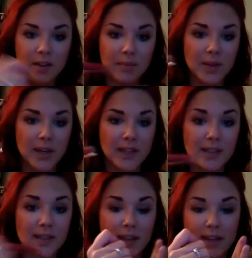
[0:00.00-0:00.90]
but it
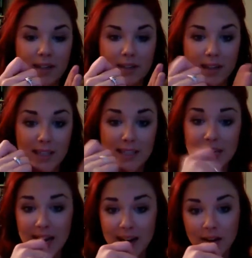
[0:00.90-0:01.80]
stays like a
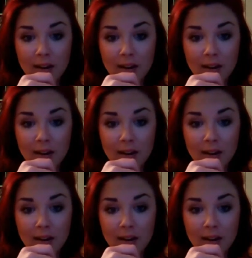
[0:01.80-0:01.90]
stain.